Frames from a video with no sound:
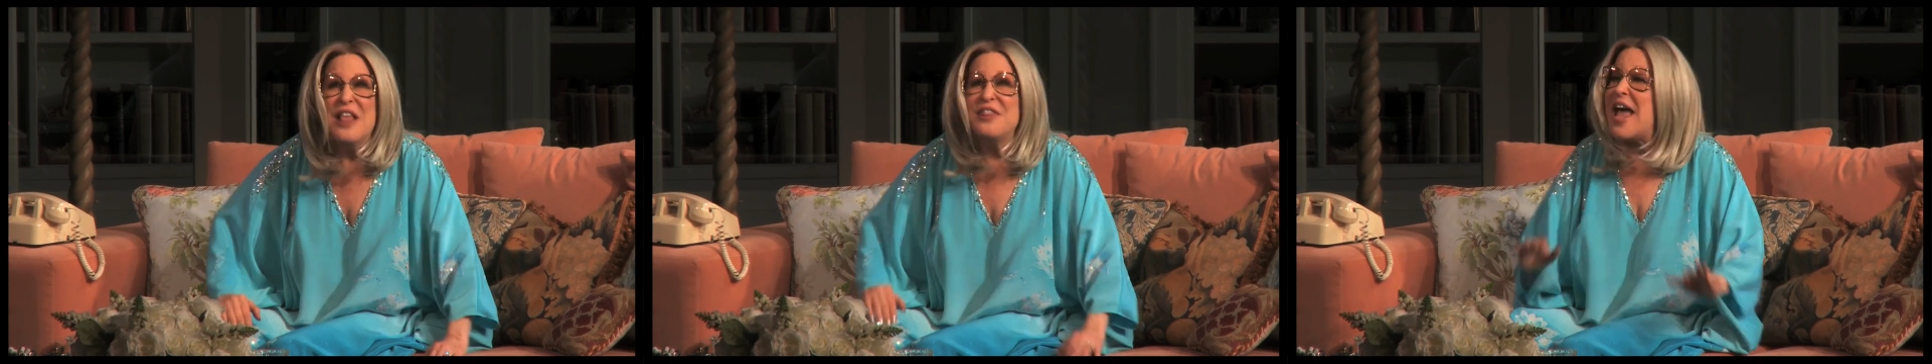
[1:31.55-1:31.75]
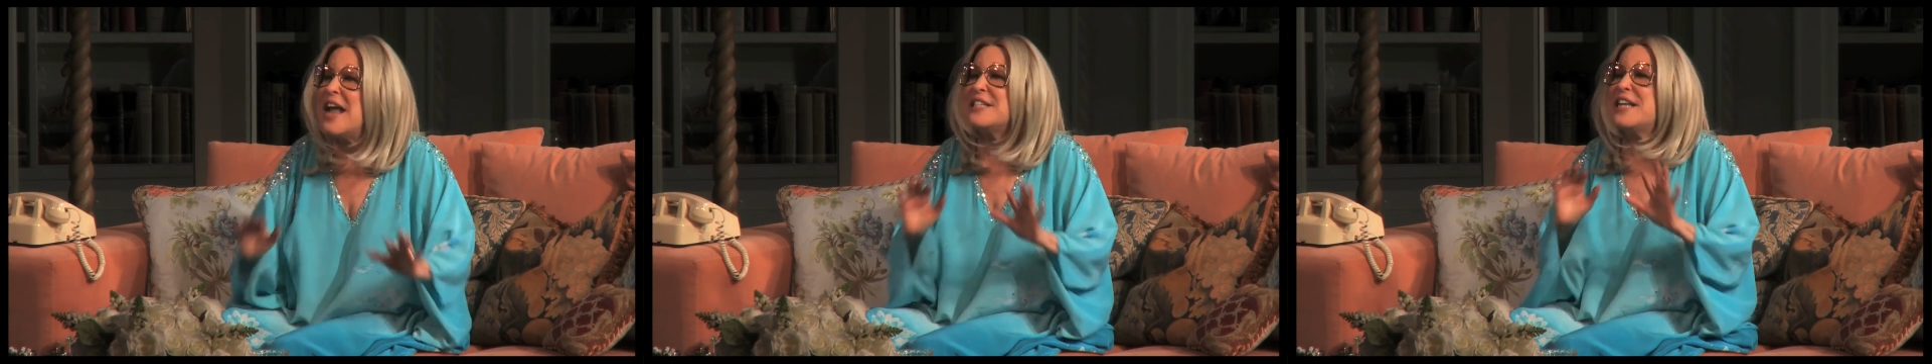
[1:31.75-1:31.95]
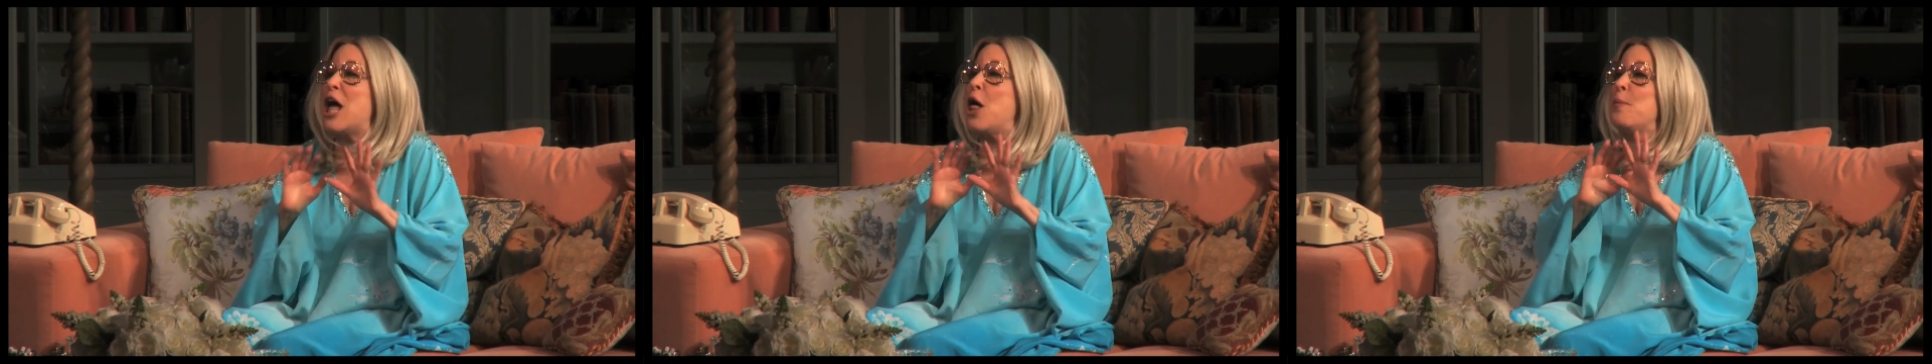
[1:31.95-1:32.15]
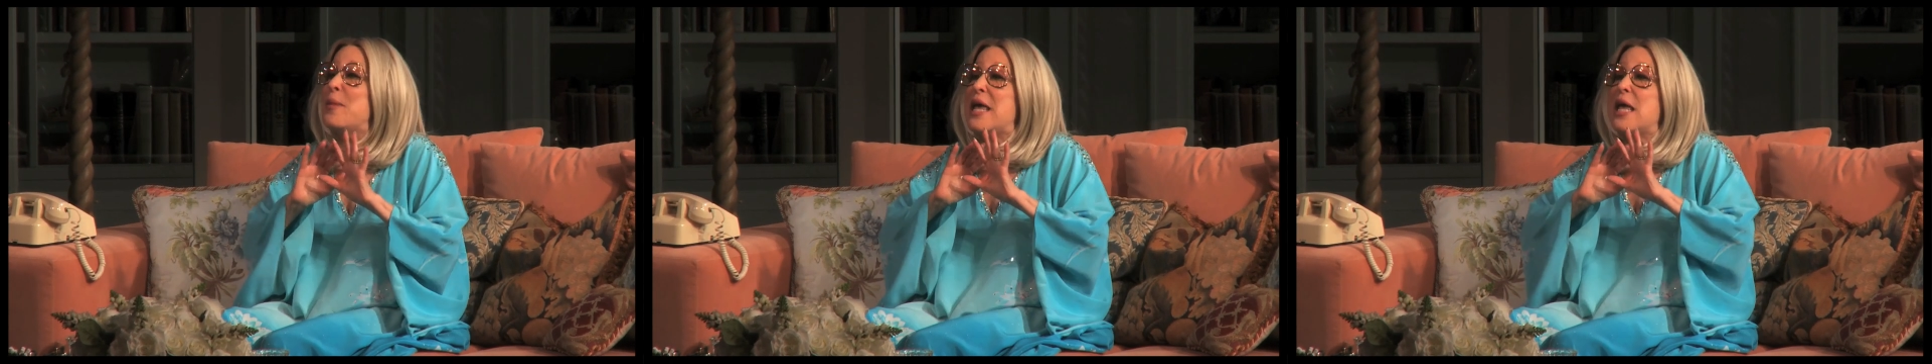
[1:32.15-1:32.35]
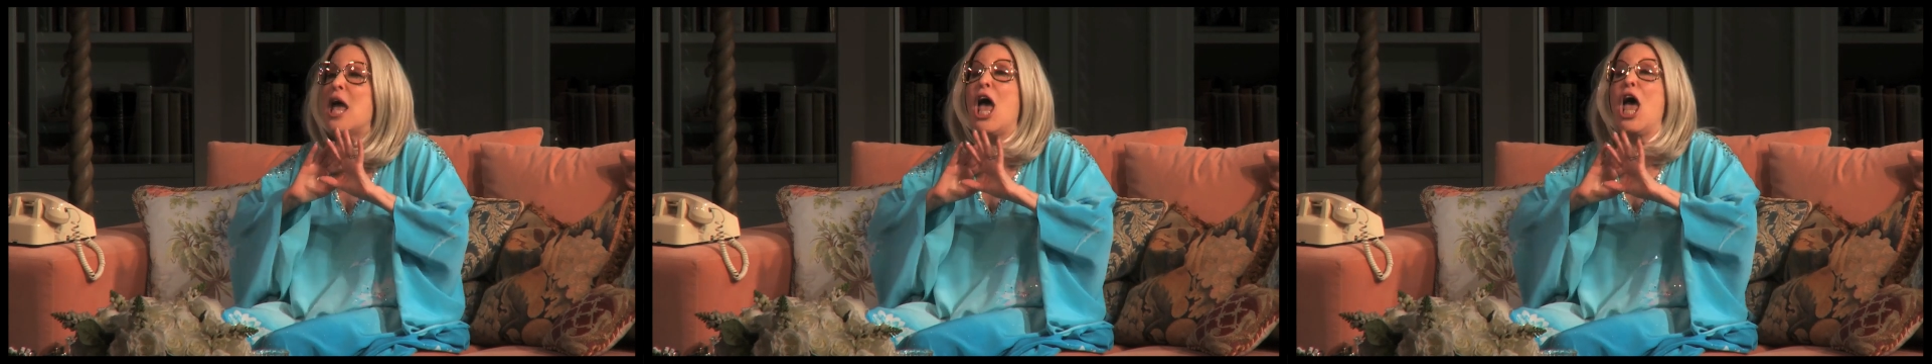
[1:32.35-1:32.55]
They tell
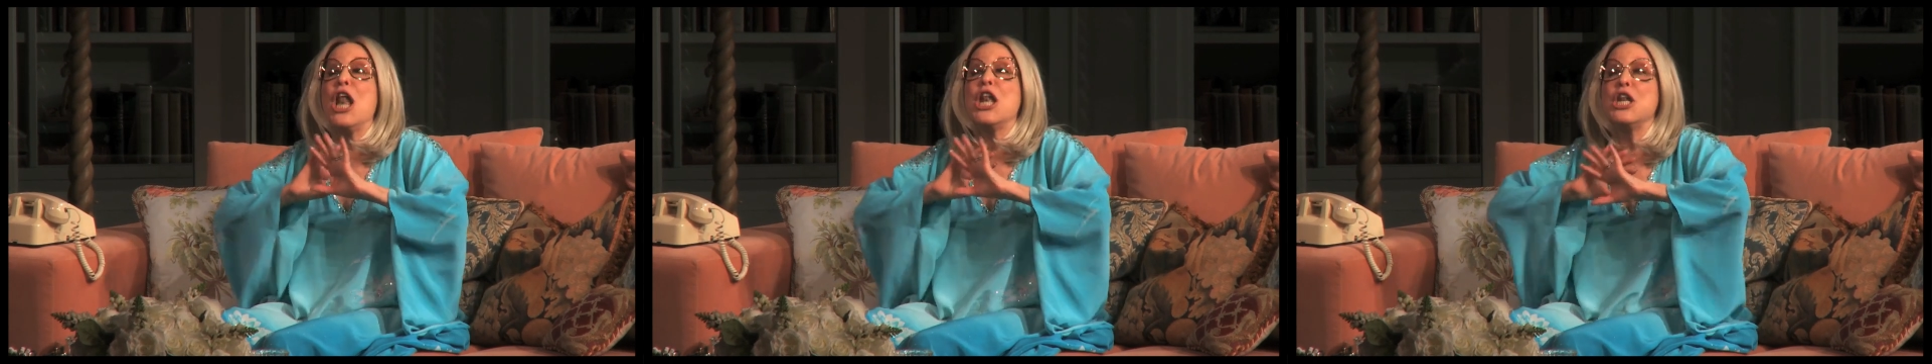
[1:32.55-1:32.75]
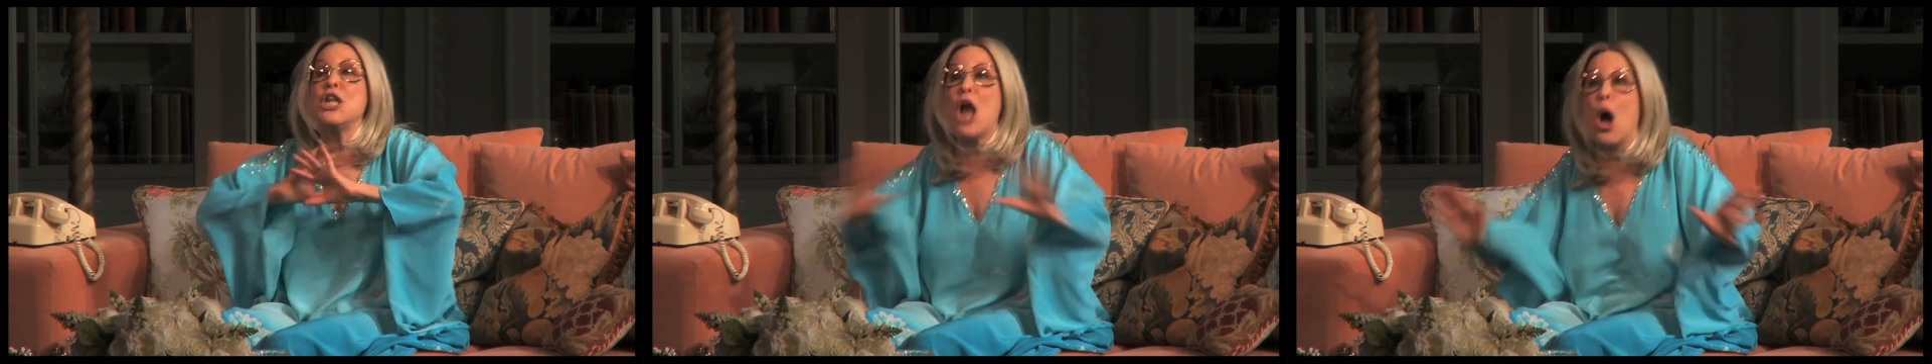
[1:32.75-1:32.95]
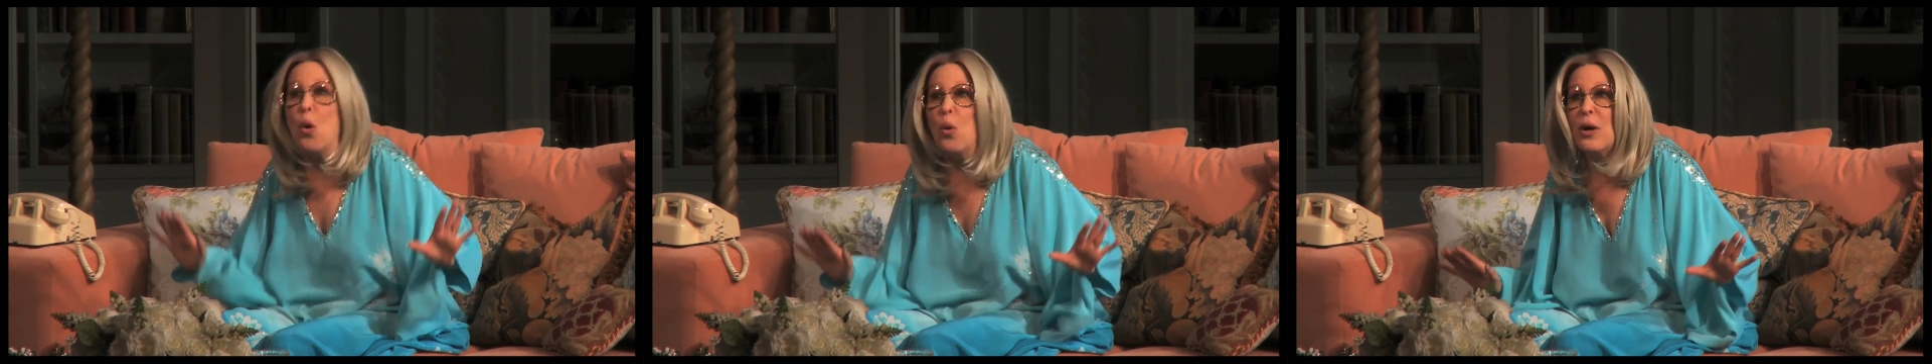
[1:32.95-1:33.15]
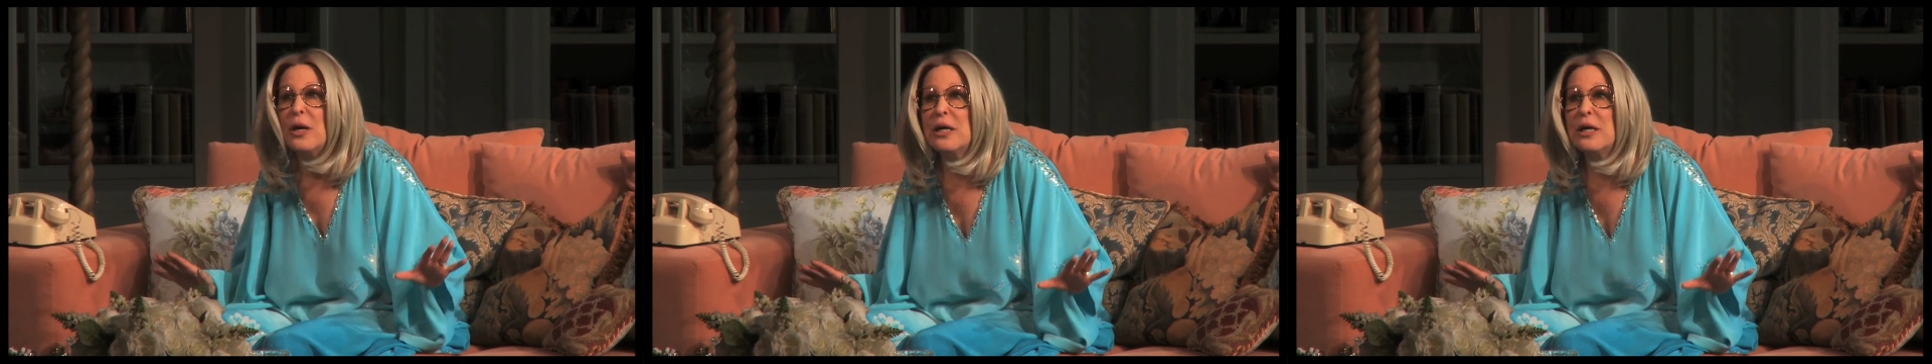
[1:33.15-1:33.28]
me, no.